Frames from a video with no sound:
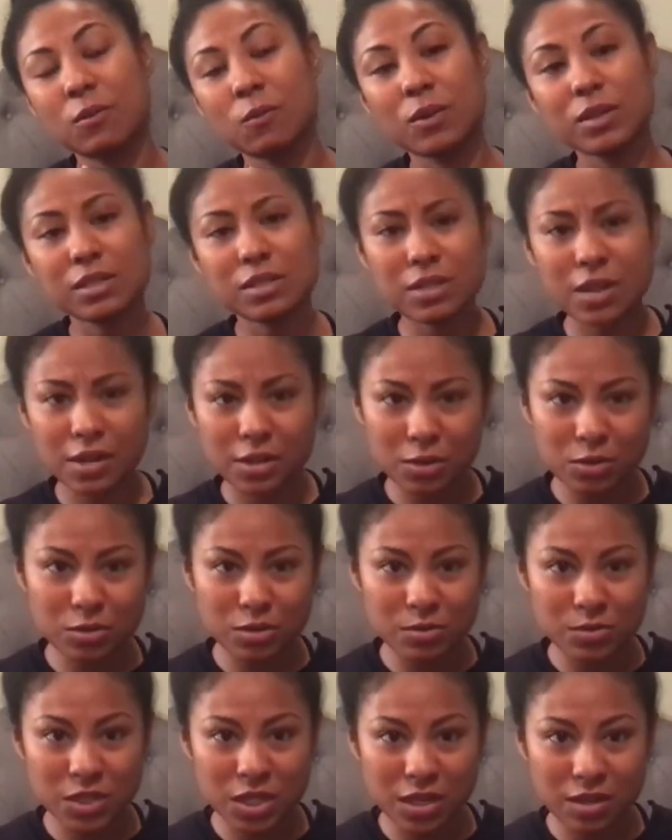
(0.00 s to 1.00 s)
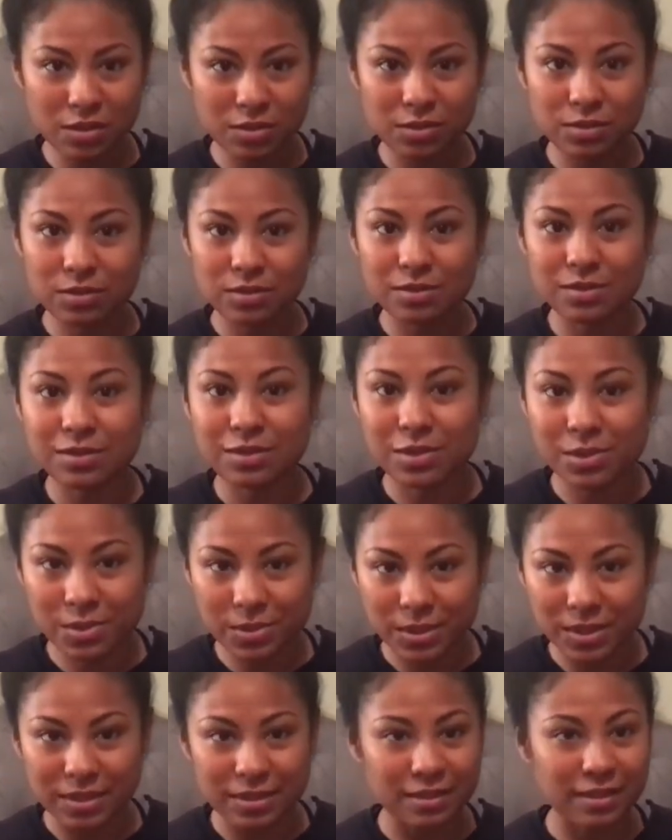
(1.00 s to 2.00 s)
want to start a youtube channel
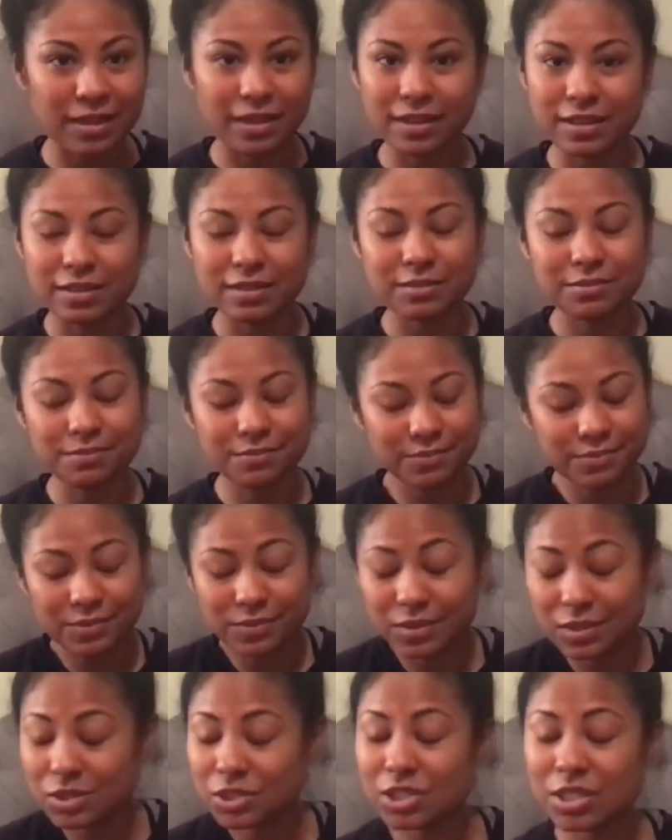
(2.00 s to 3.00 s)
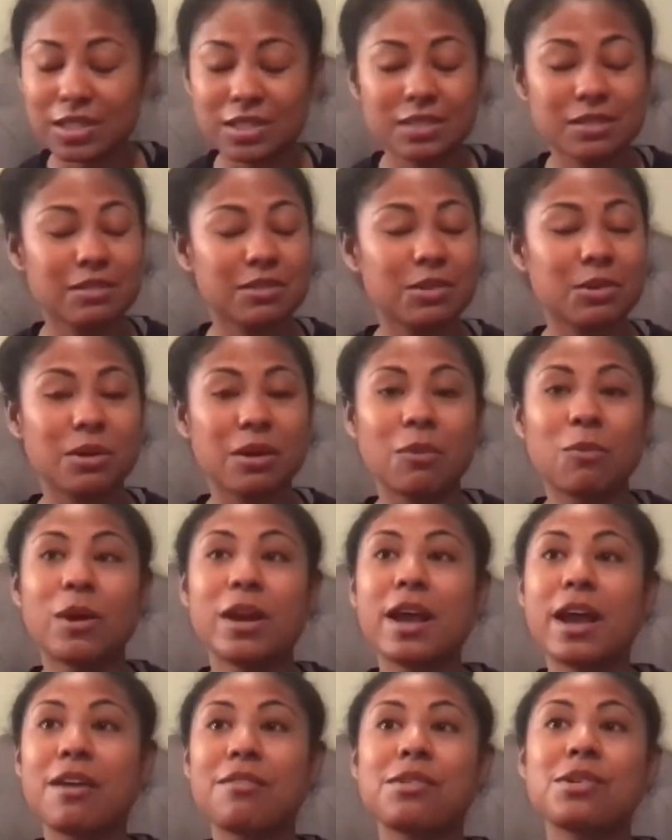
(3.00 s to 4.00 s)
do it like just do it
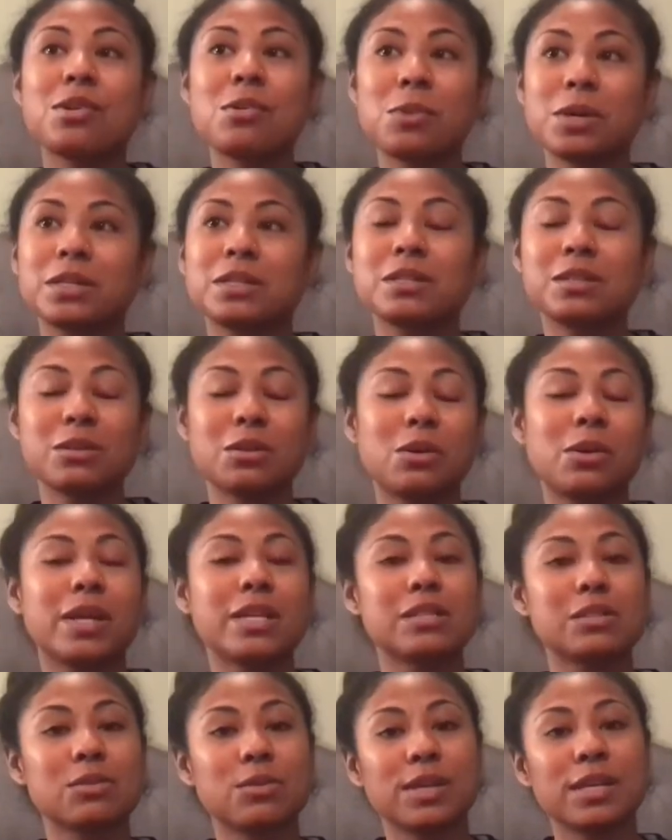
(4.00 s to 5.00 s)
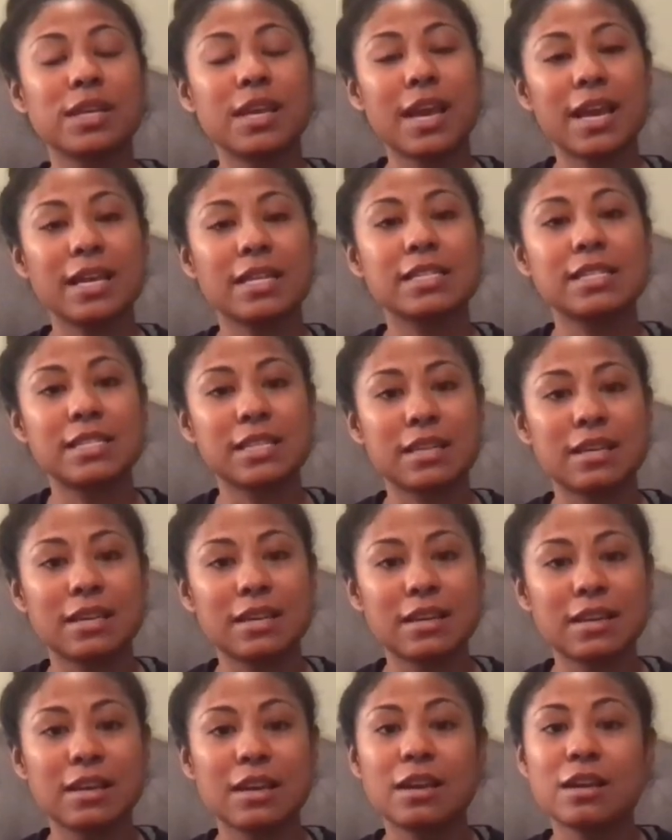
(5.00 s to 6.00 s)
whatever you want to do in
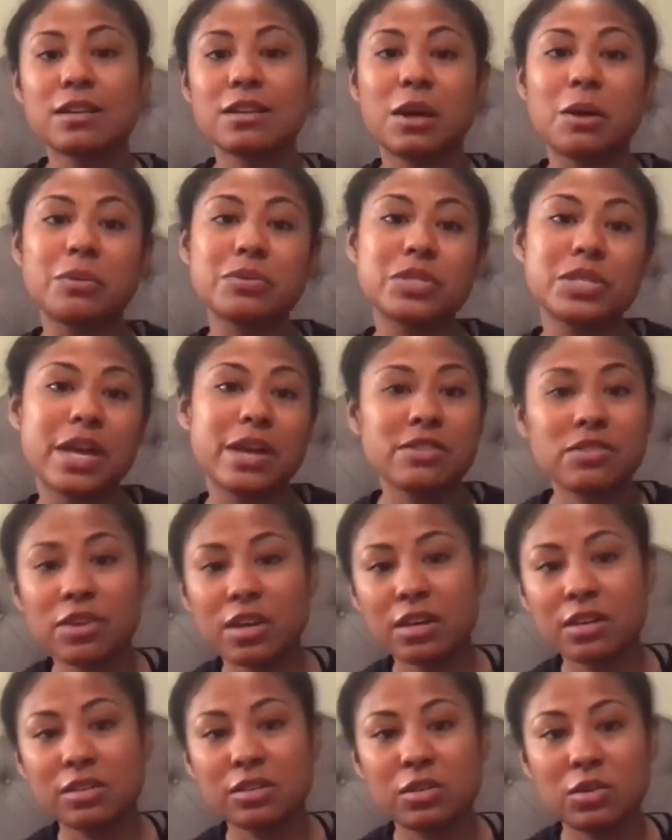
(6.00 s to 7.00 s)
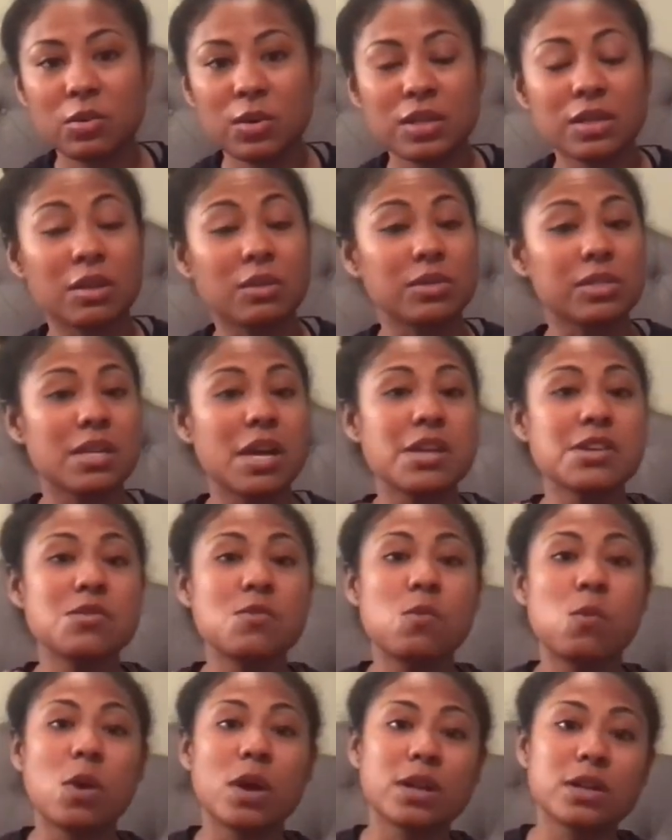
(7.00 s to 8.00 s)
2018 don't say you're going to do it. Don't say you
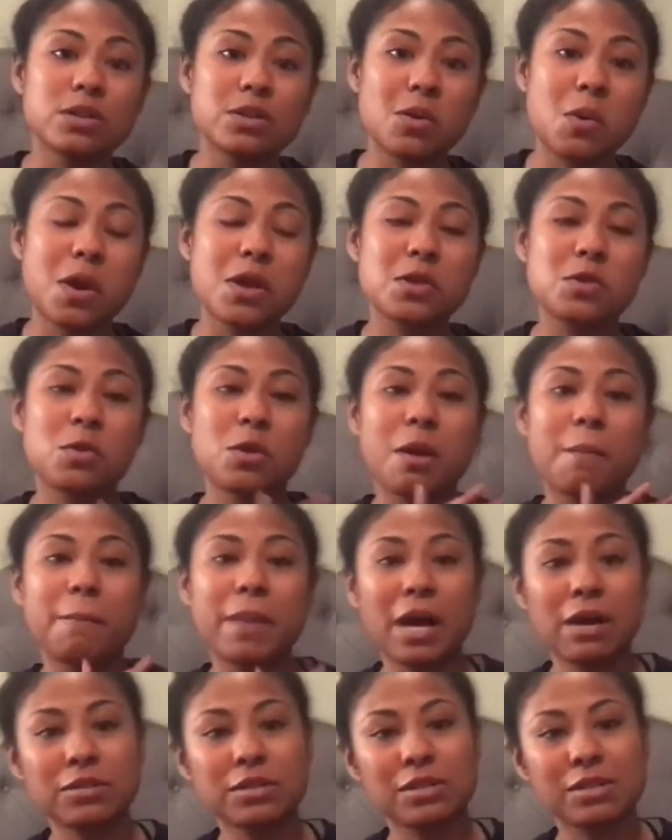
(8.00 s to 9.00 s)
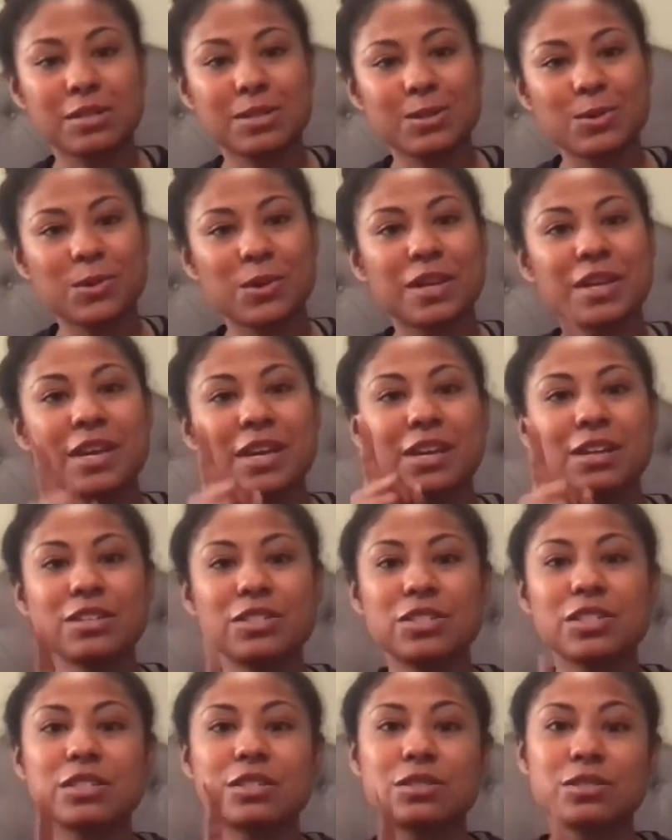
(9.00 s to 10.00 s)
want to do it. You're about to do it.
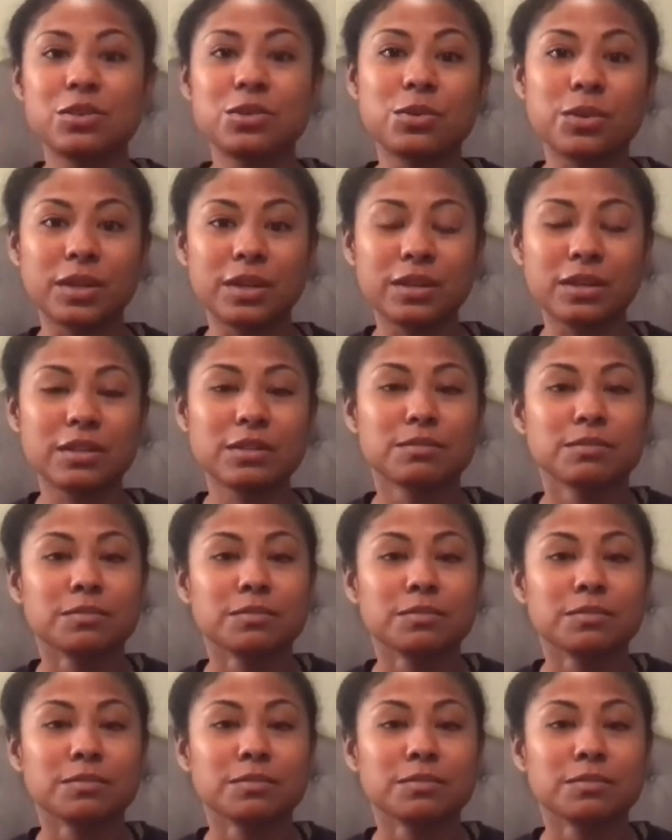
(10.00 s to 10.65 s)
Just do it.